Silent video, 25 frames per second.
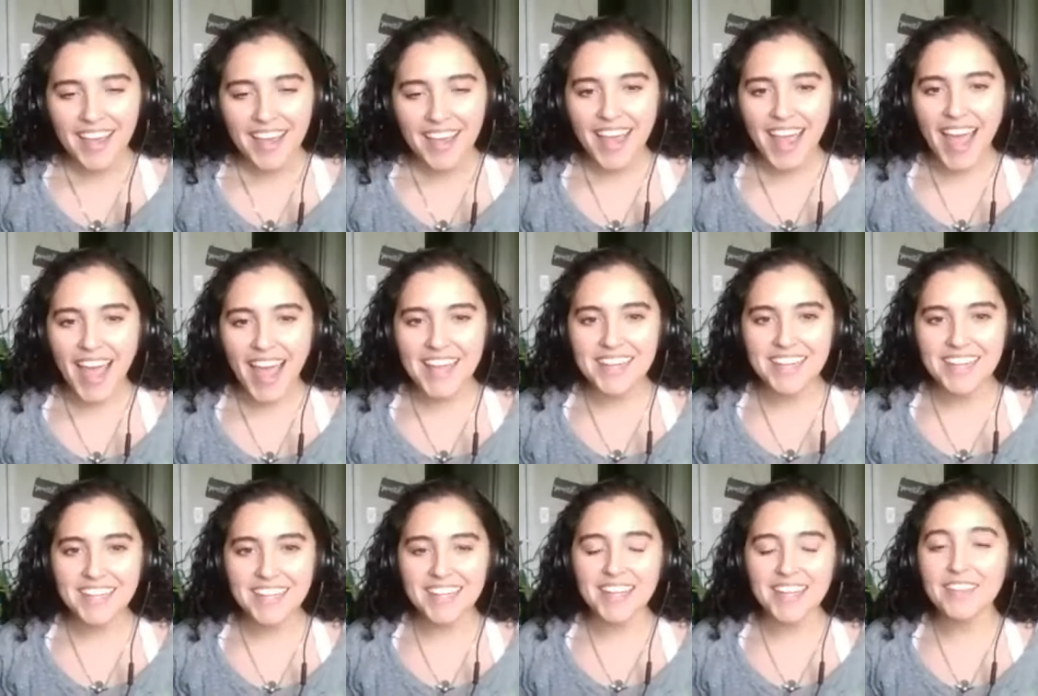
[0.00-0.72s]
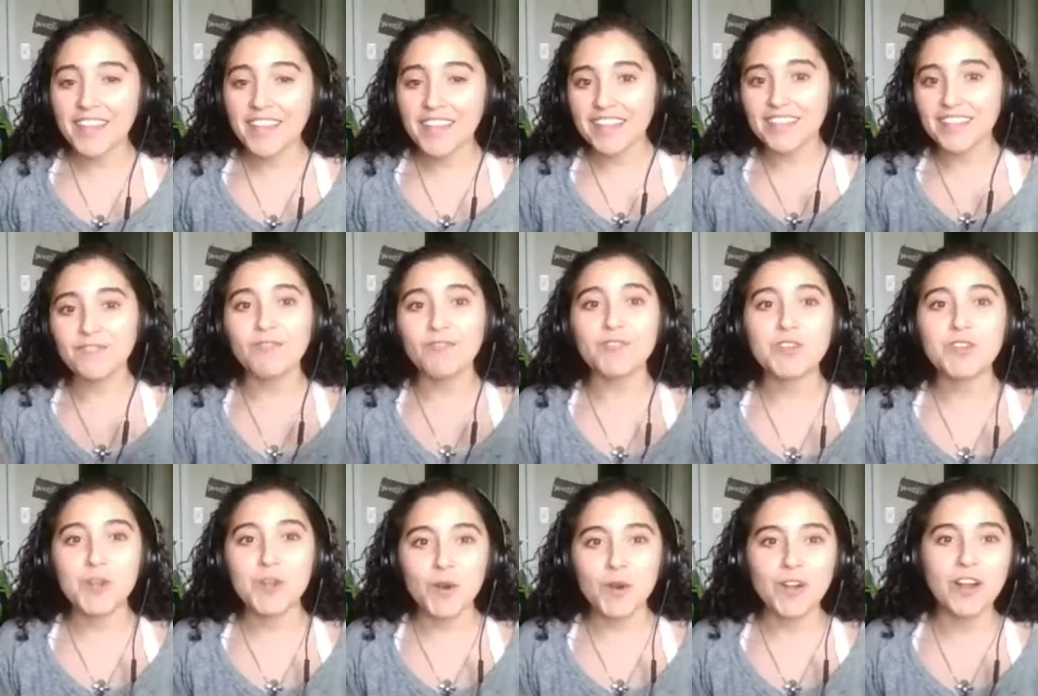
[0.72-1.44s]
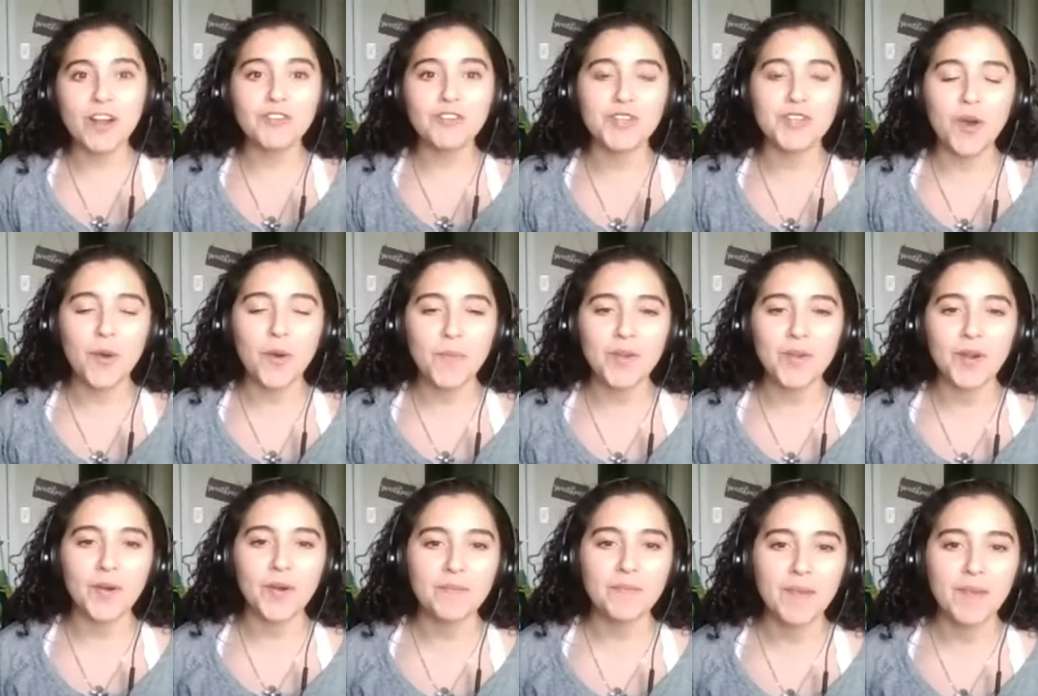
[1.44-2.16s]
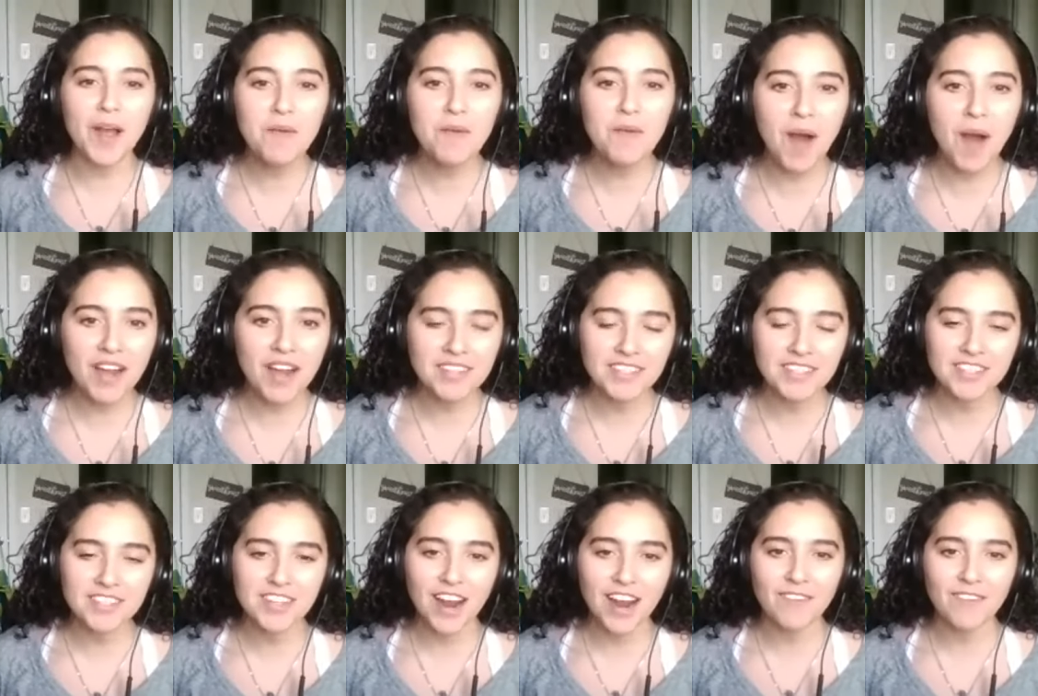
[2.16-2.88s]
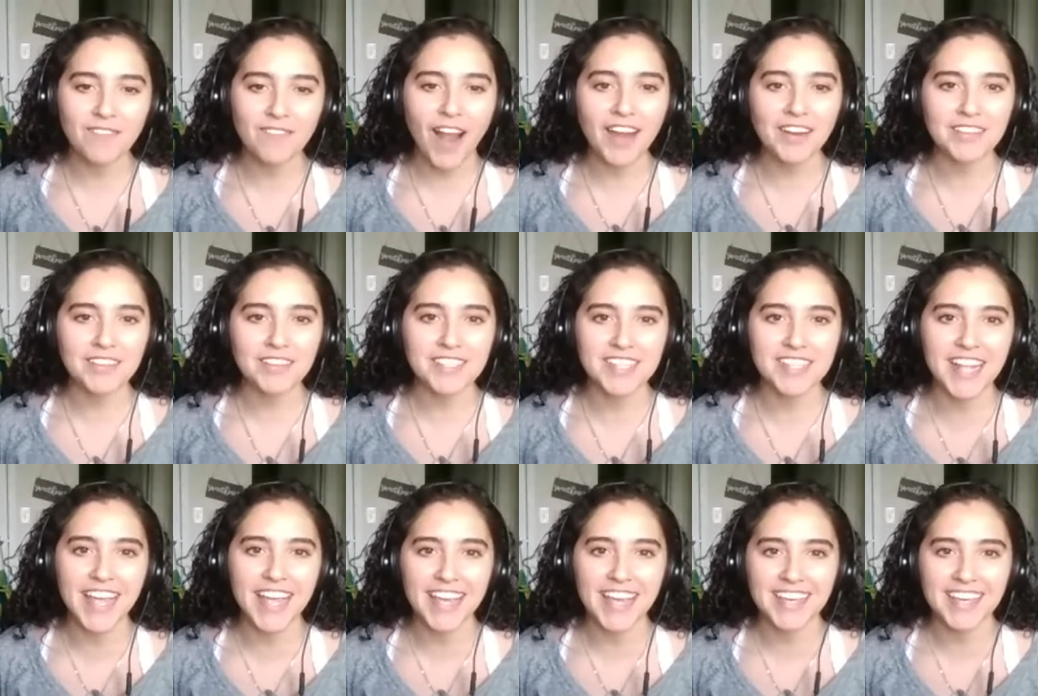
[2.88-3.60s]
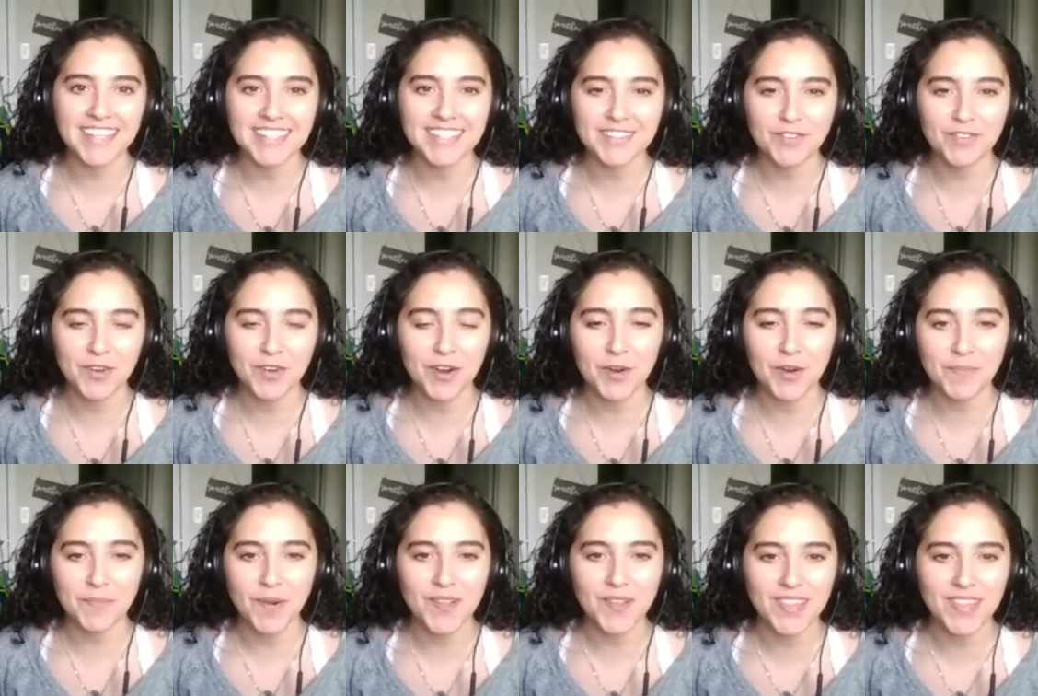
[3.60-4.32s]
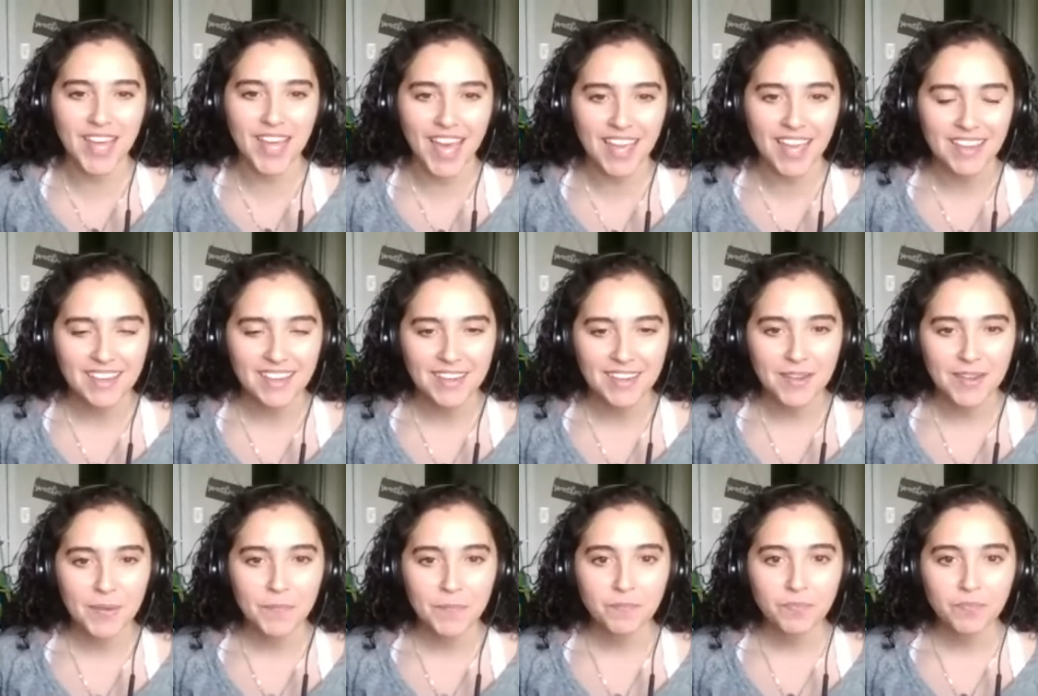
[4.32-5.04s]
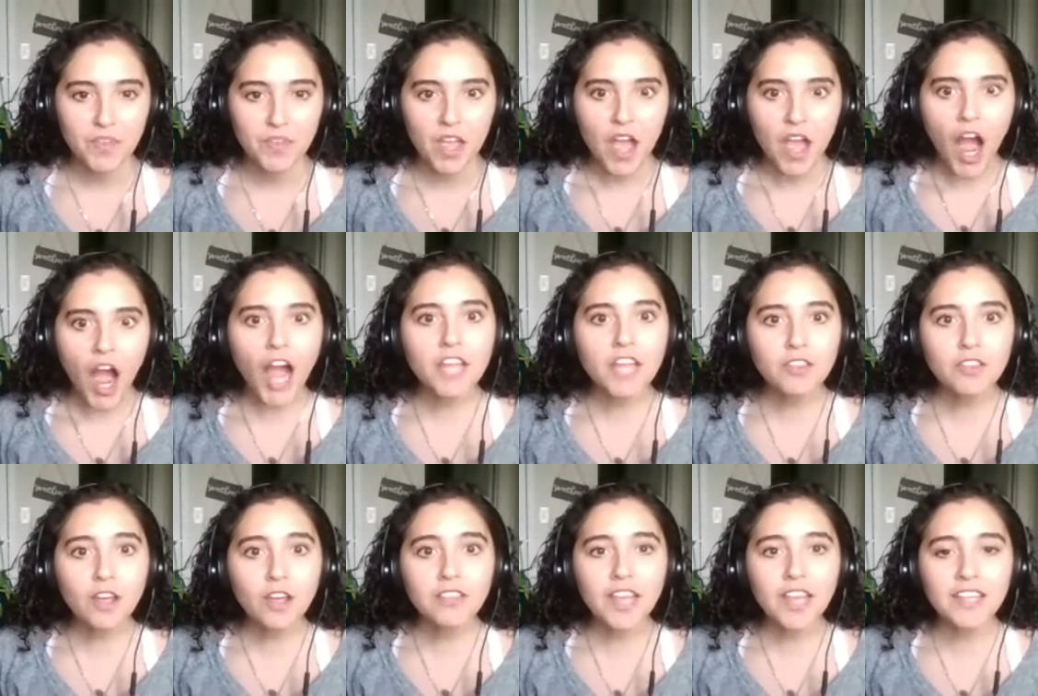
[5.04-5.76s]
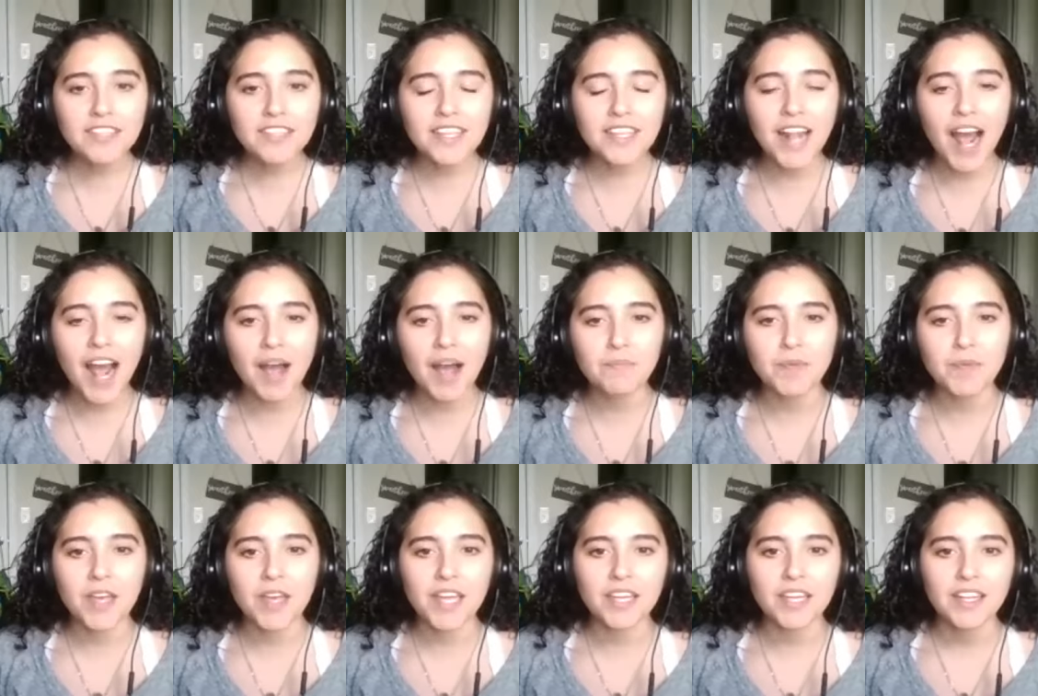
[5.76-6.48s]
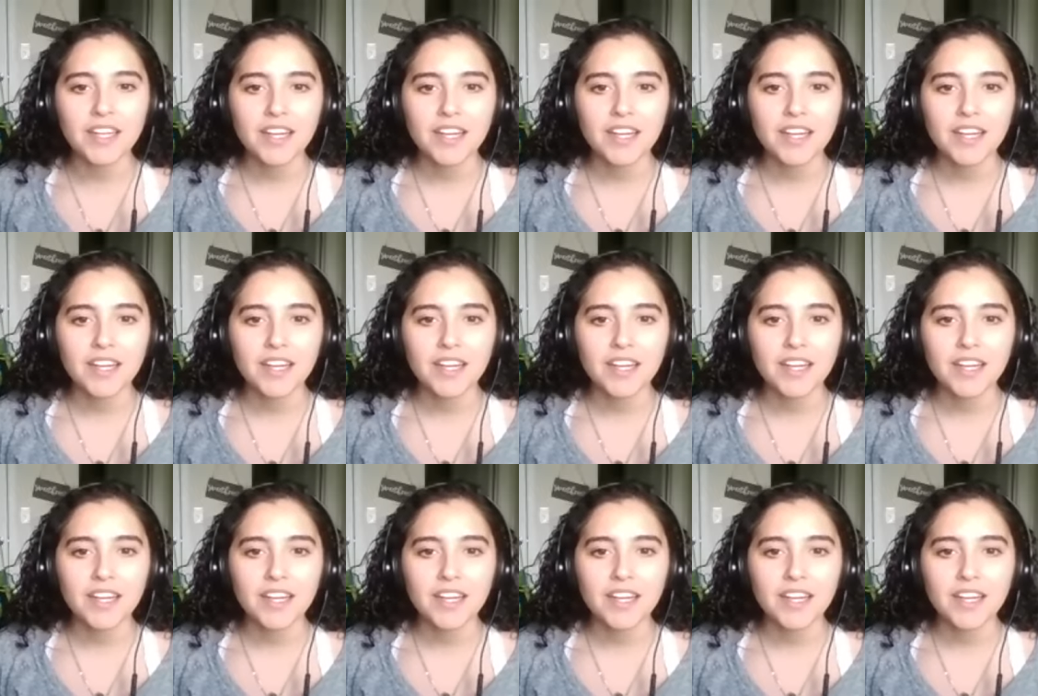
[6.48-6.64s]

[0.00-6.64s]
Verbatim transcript: And he, like, sure enough, she opened her mailbox and she got rattlesnakes for her oh, birthday. Really? I thought that did happen.